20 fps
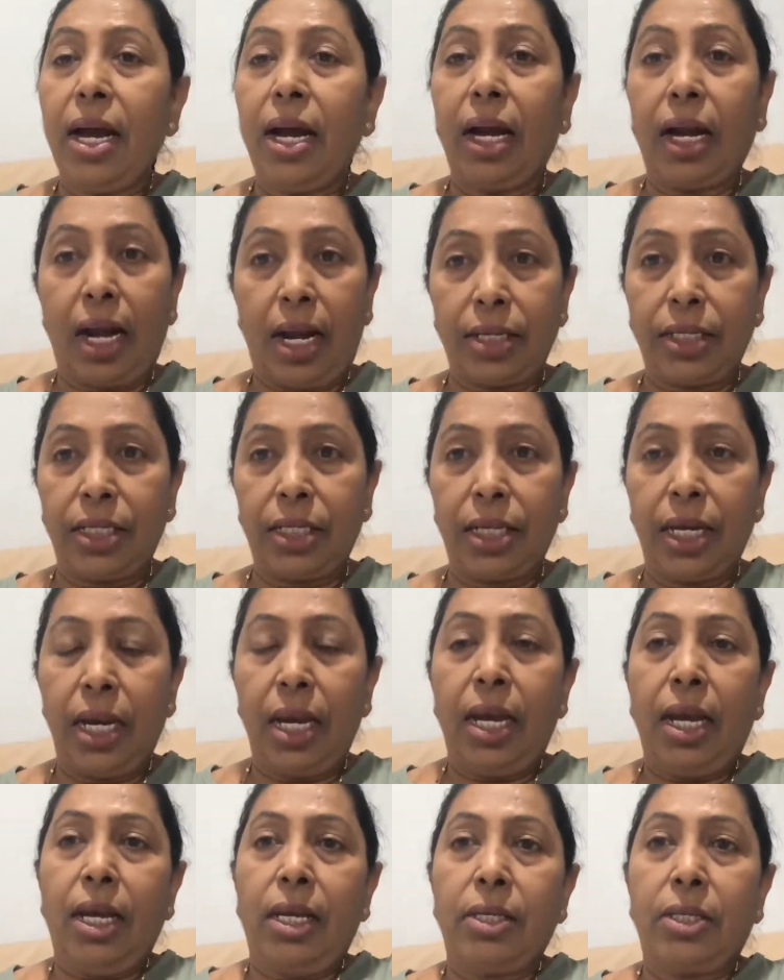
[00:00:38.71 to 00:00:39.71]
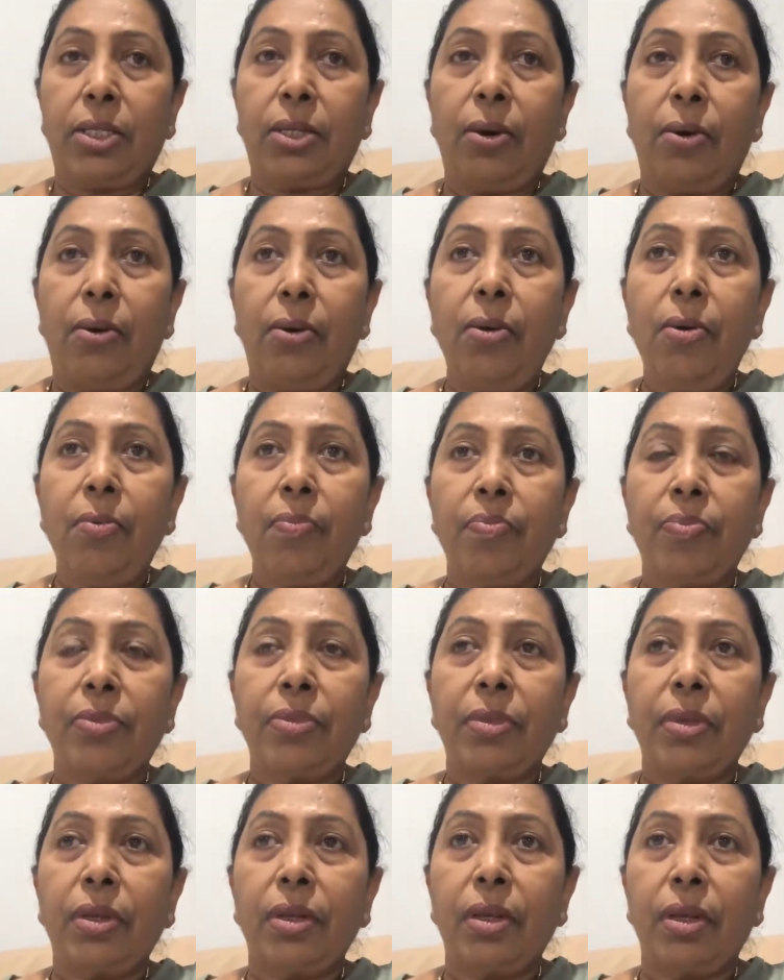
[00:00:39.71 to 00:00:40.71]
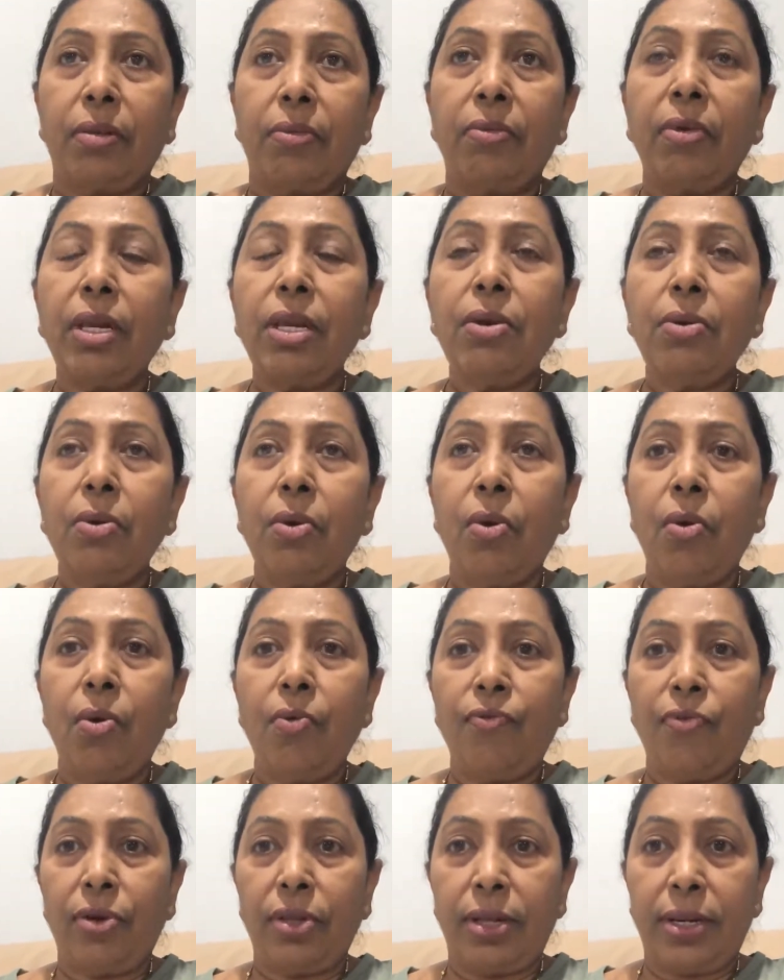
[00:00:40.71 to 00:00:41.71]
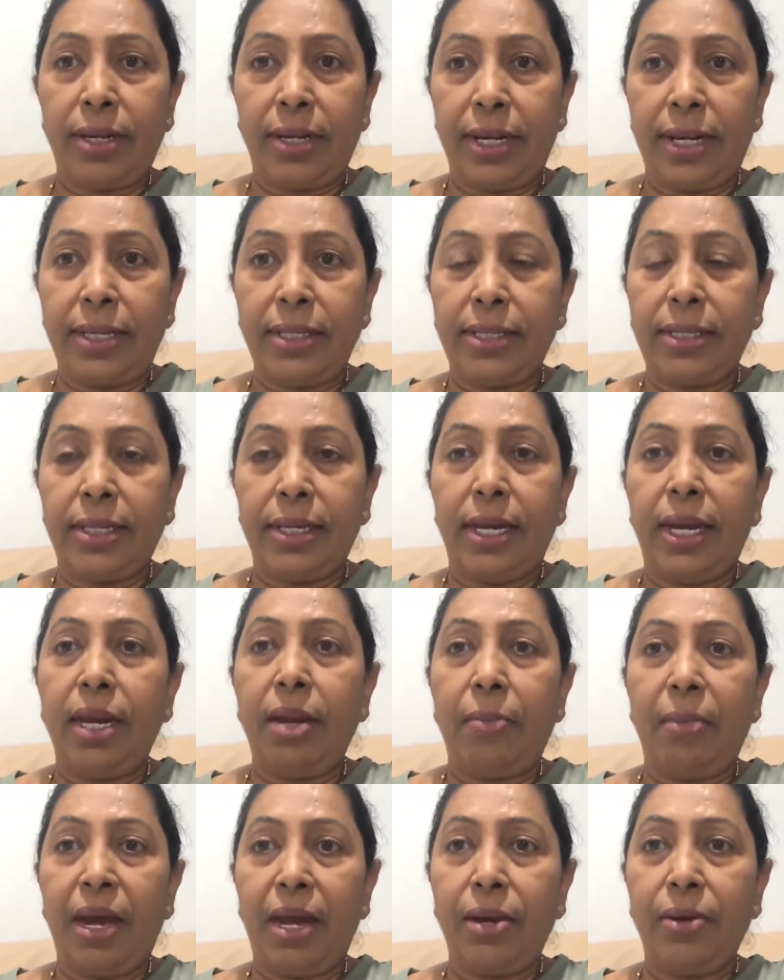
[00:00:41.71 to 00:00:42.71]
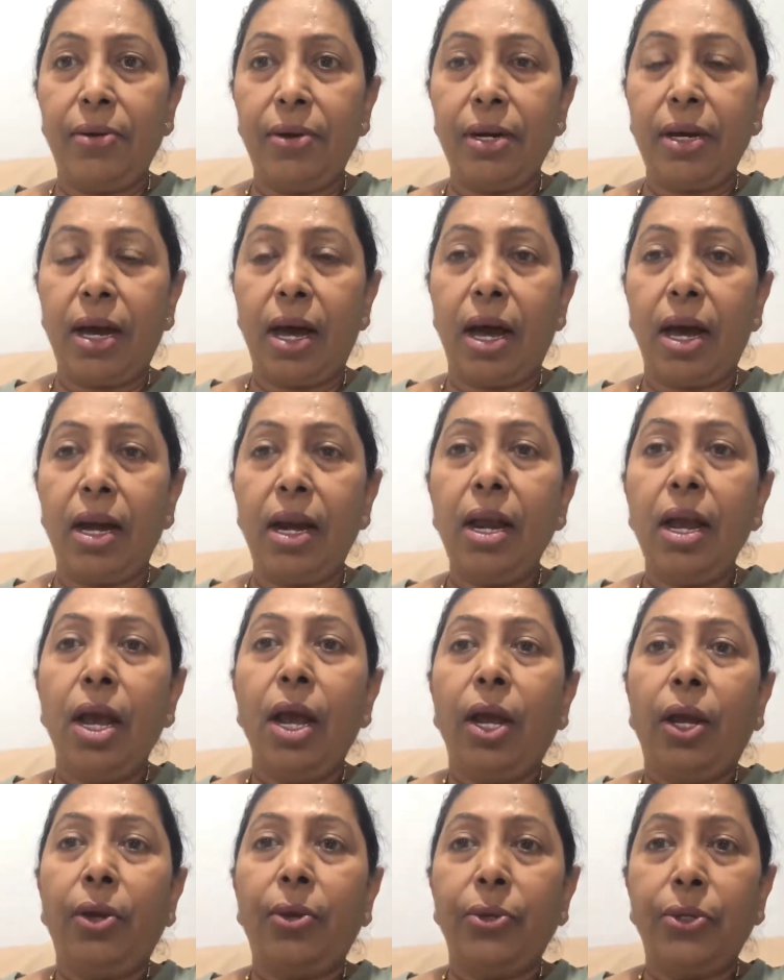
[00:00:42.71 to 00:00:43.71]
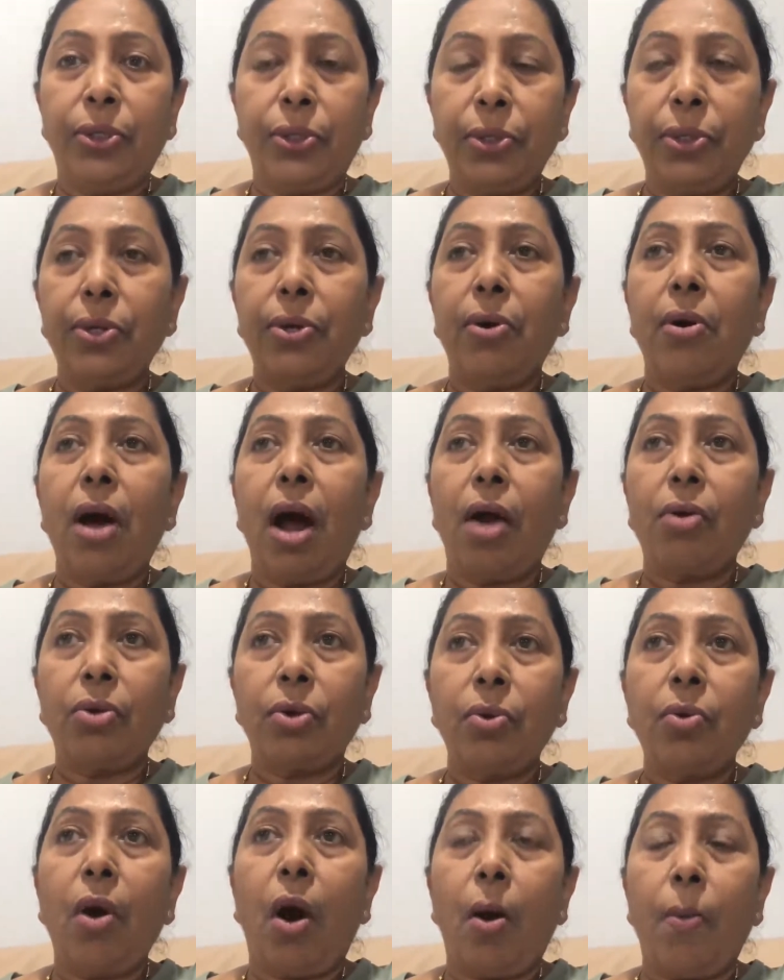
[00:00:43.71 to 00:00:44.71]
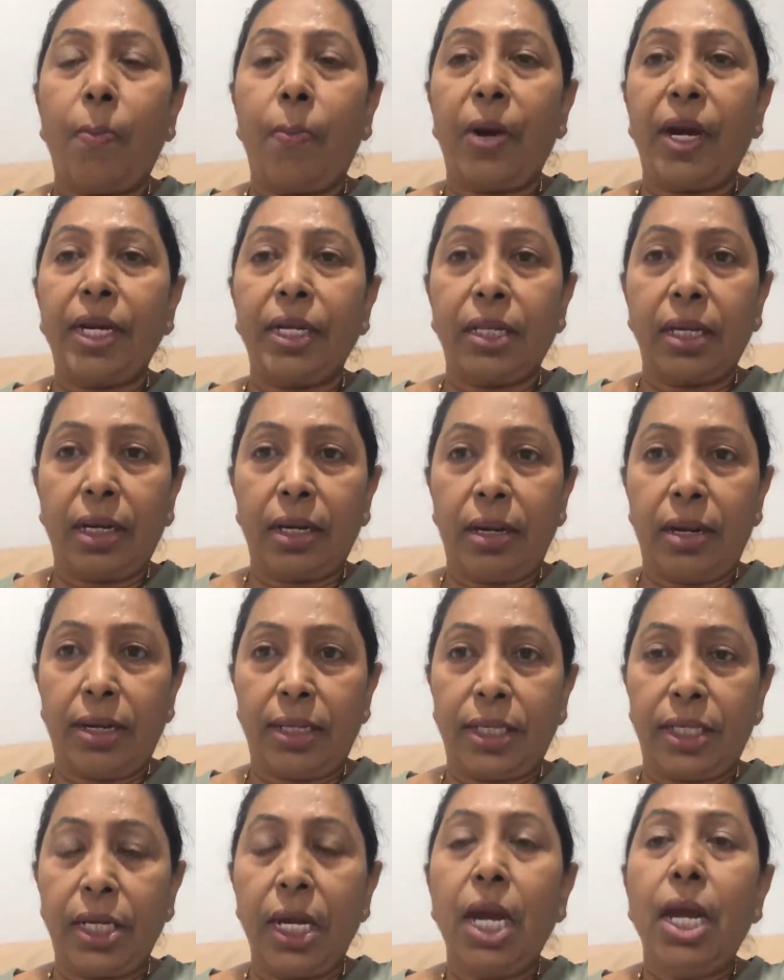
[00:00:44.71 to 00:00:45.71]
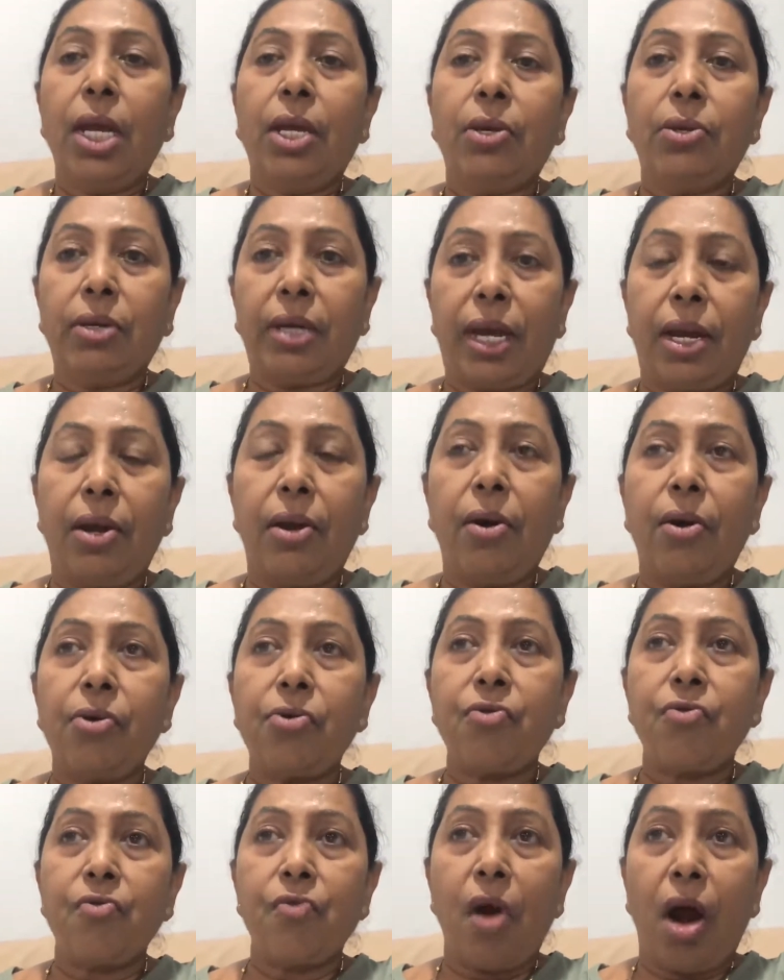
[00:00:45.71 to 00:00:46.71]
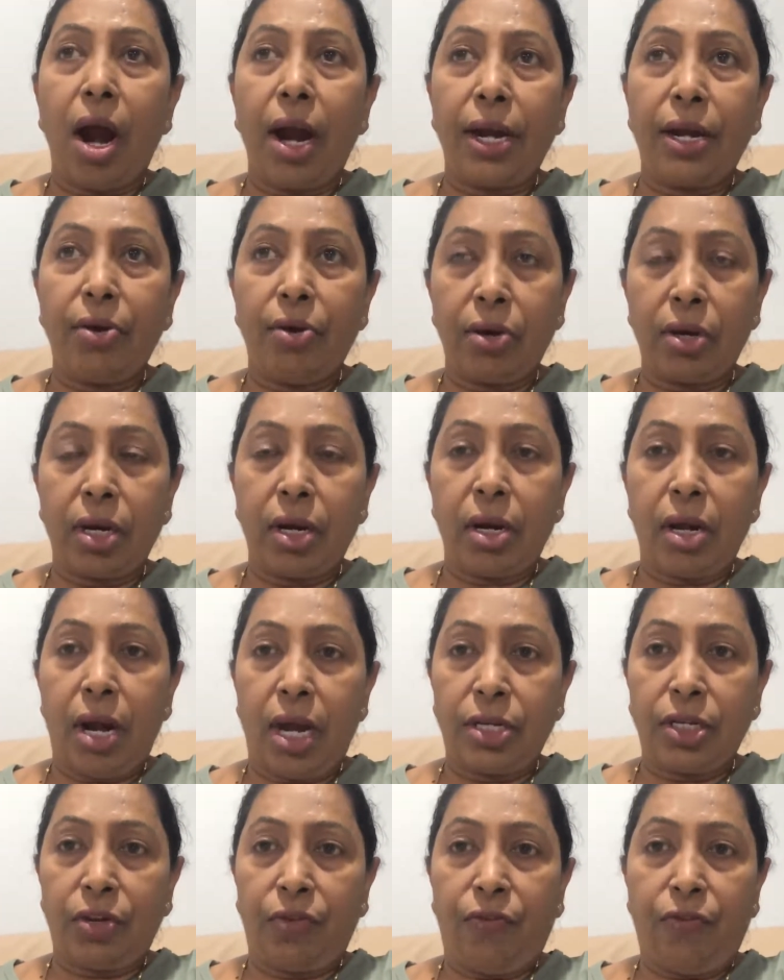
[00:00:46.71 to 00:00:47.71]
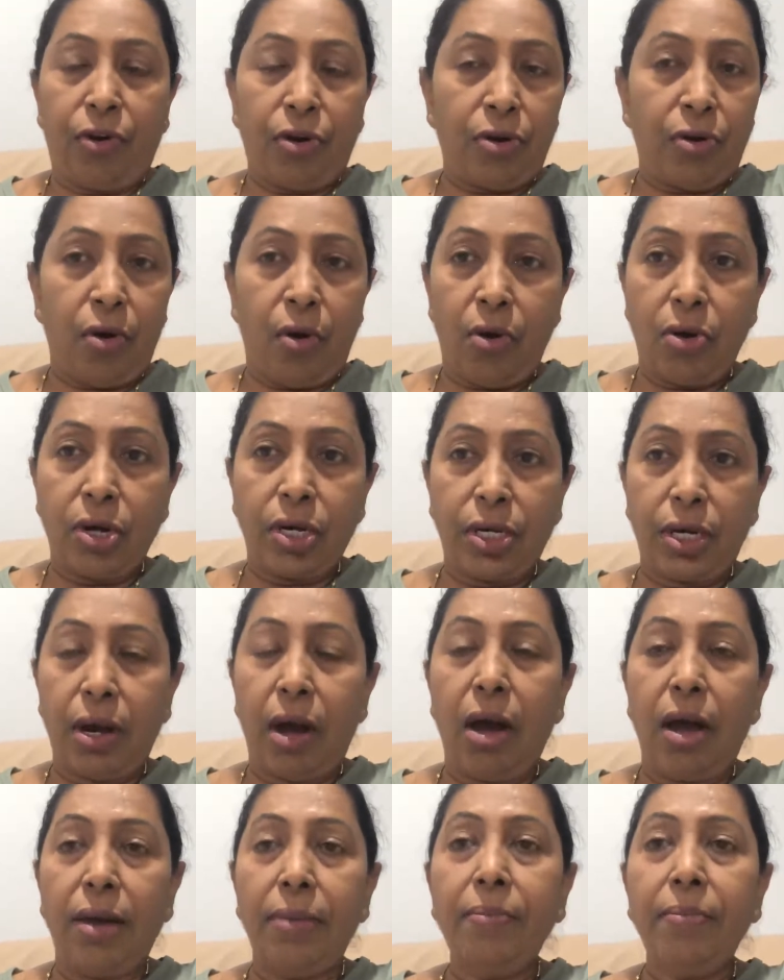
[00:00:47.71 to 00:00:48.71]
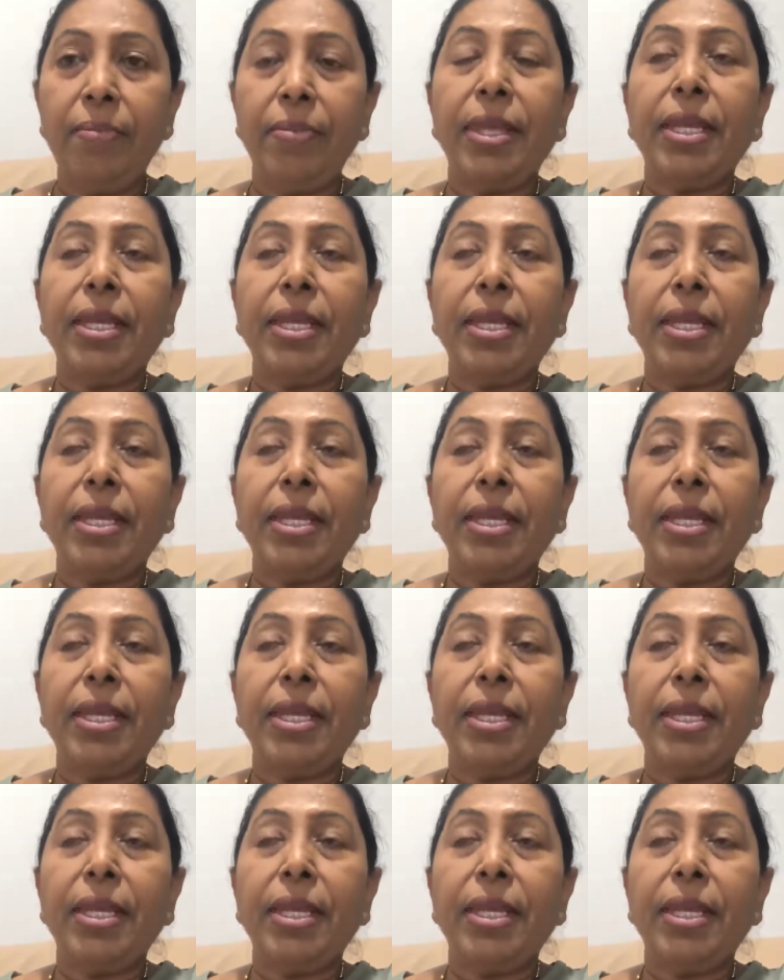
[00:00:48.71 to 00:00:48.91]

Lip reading: Clutch. So when you go for the test in a manual car, you should know how to operate the clutch. You cannot ride on clutch for longer time.